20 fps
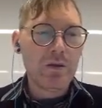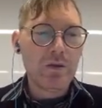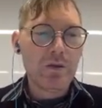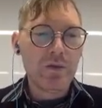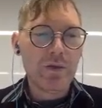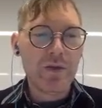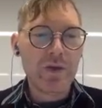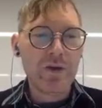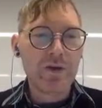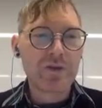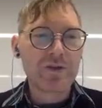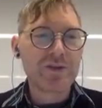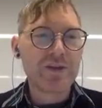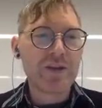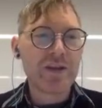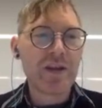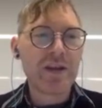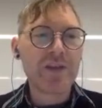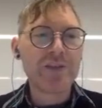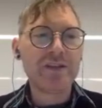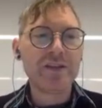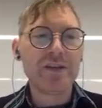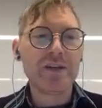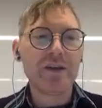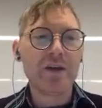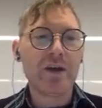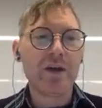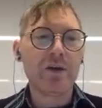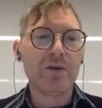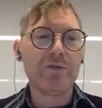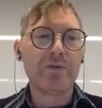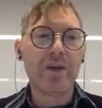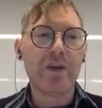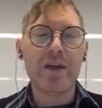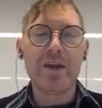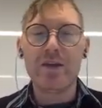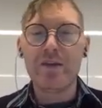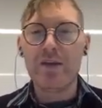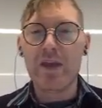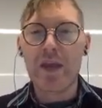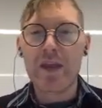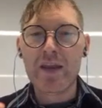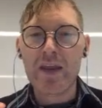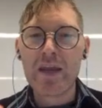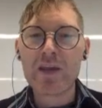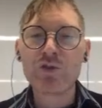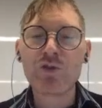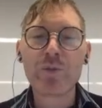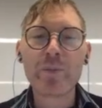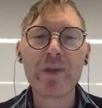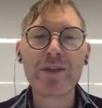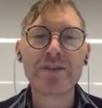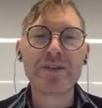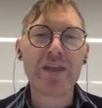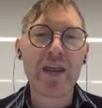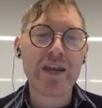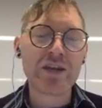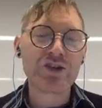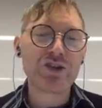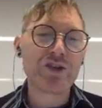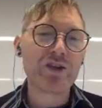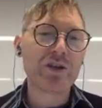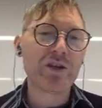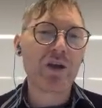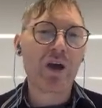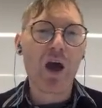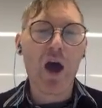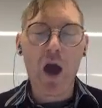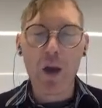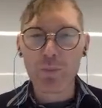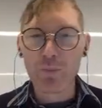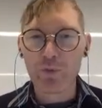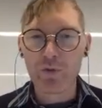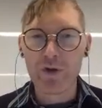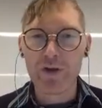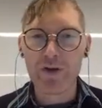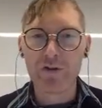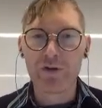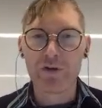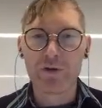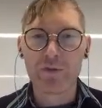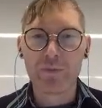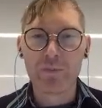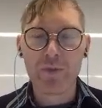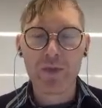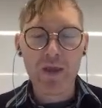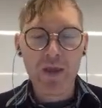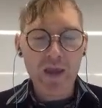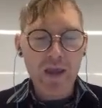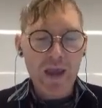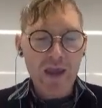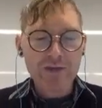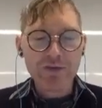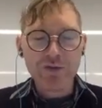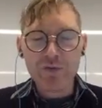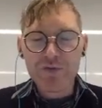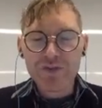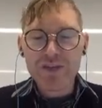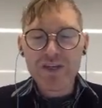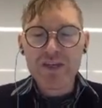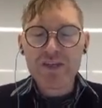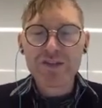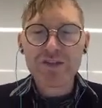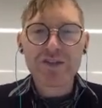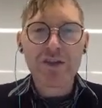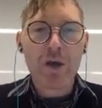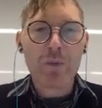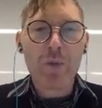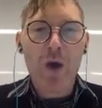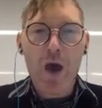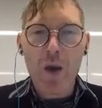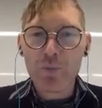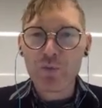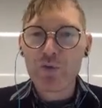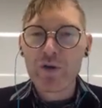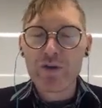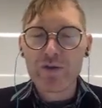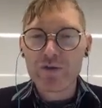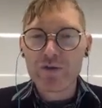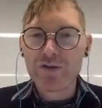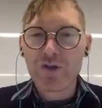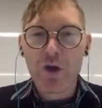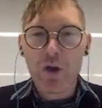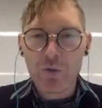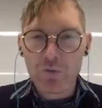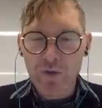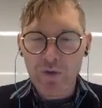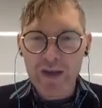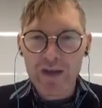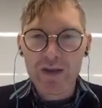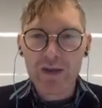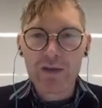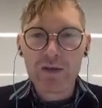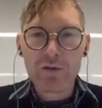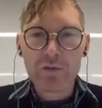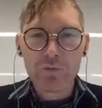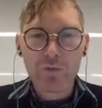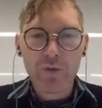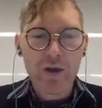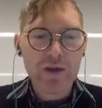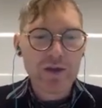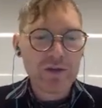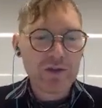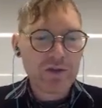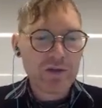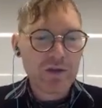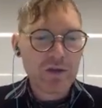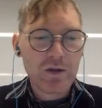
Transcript: There's an idea of an incrementation operator. And you've seen some operators already, right?